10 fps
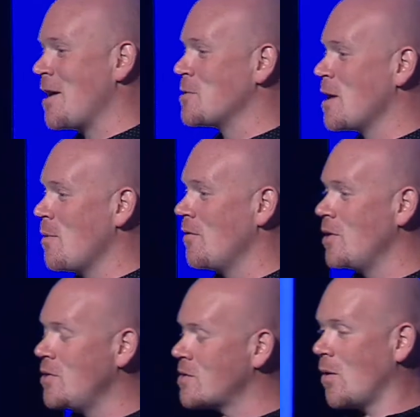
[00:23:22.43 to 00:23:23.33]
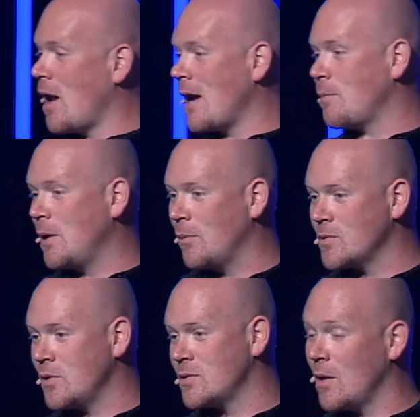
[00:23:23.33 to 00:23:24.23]
know some of you, you just don't like people.
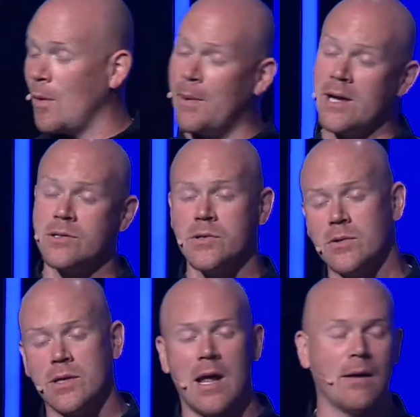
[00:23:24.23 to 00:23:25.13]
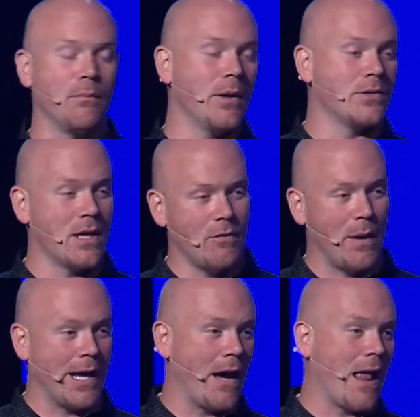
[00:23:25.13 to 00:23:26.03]
So you say, well, Pastor Joe said I can bust
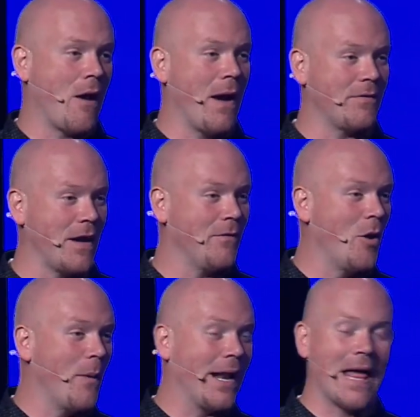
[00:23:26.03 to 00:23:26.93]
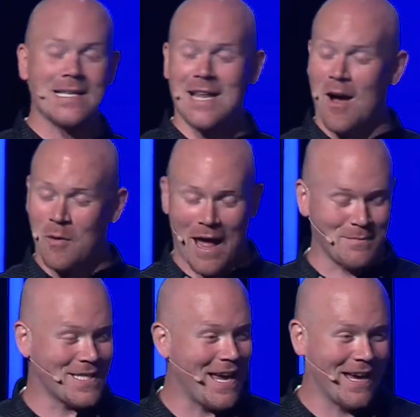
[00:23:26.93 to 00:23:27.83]
everybody out. I don't have to have nobody. That's not what
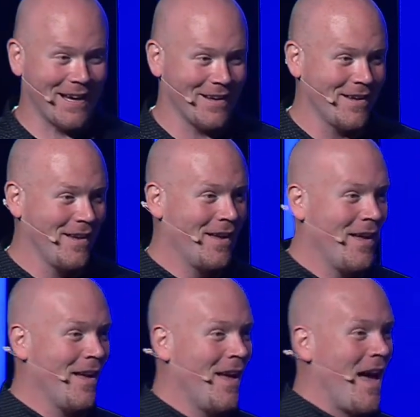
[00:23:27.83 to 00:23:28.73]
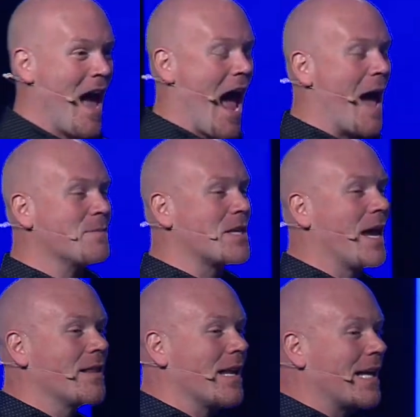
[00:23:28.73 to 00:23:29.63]
I'm saying. I'm
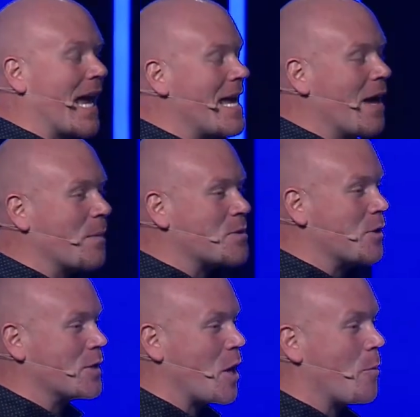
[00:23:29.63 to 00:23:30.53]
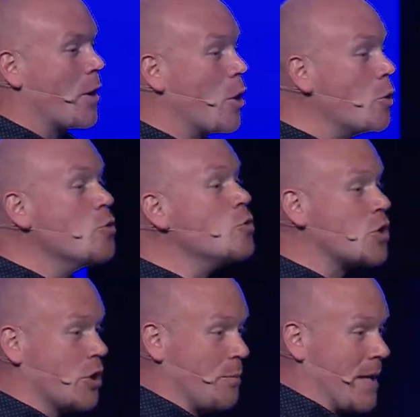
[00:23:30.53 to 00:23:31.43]
saying that a gate helps you determine who
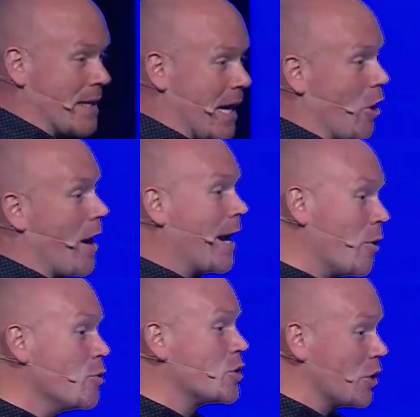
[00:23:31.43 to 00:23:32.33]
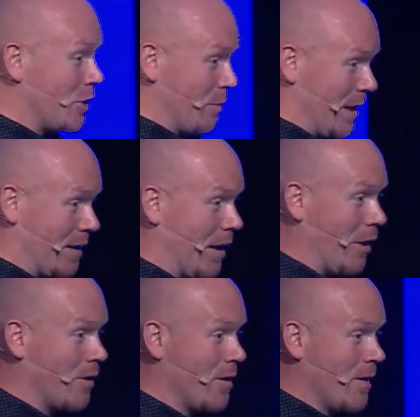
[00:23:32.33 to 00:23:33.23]
should be there and who shouldn't be
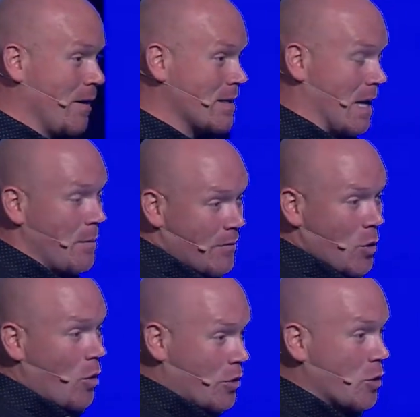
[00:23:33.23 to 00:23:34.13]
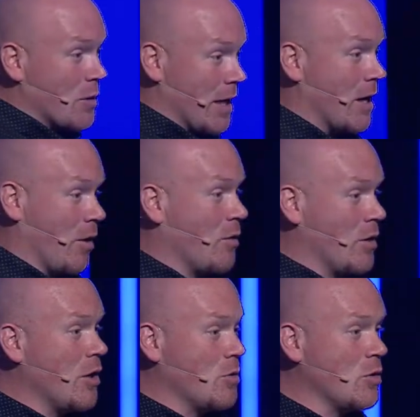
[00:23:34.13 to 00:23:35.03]
there. Some of you do need
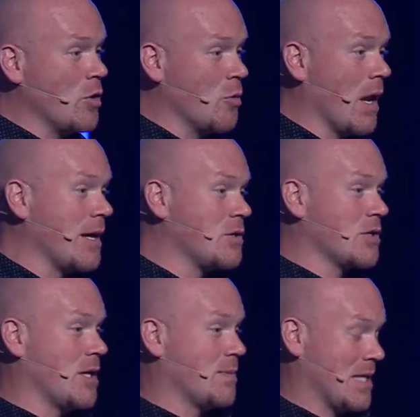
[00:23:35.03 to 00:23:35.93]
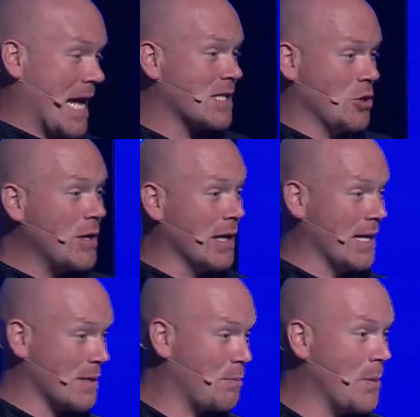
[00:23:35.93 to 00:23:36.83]
new, new relationships, and that's you need to let
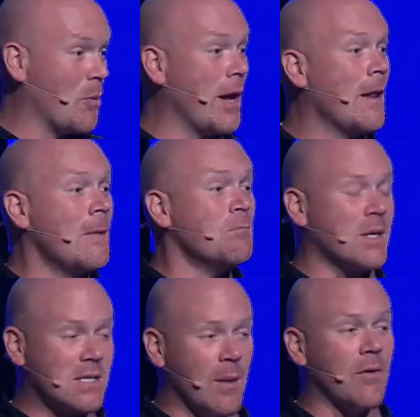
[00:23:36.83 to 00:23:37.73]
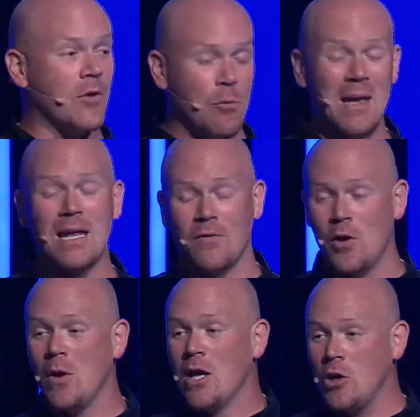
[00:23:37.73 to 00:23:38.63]
some people in. But some of you, many of
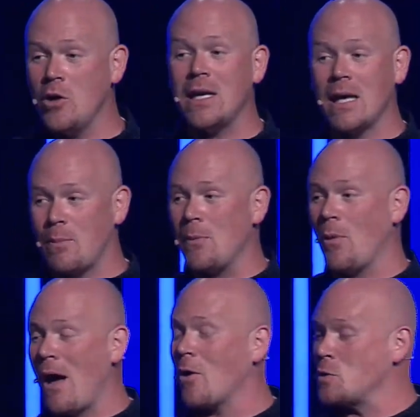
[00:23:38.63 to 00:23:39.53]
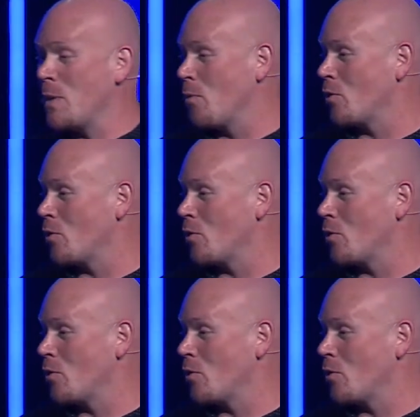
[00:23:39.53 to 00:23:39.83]
you, you need to get people out because people are